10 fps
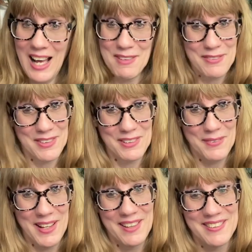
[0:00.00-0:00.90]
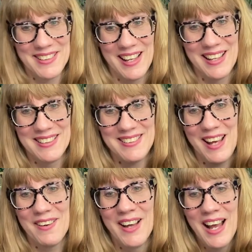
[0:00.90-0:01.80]
for this video tonight.
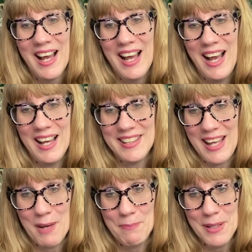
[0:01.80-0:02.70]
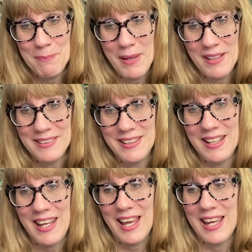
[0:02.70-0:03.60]
So yeah, pink petal
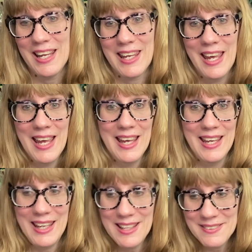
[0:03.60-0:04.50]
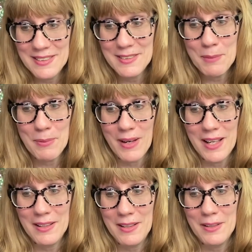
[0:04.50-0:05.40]
tea cake. Is it the
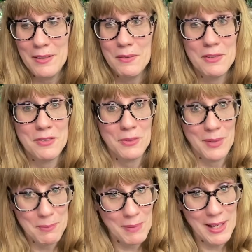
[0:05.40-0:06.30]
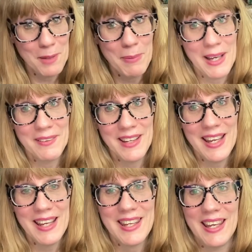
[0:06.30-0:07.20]
brand new sweet petal pound
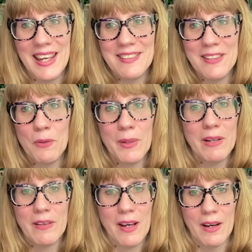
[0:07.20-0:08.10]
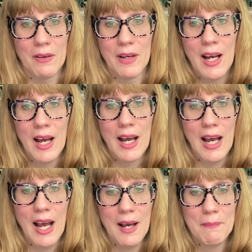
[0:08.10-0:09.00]
cake? Is it? We don't
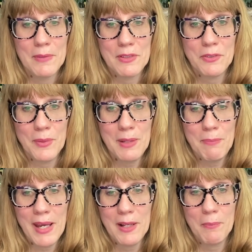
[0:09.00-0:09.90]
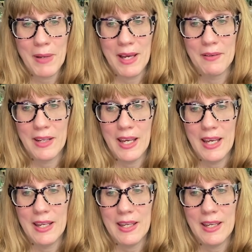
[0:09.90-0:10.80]
know. Sweet petal pound
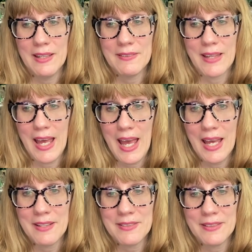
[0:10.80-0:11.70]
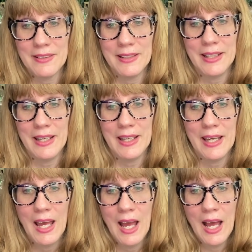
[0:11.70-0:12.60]
cake is actually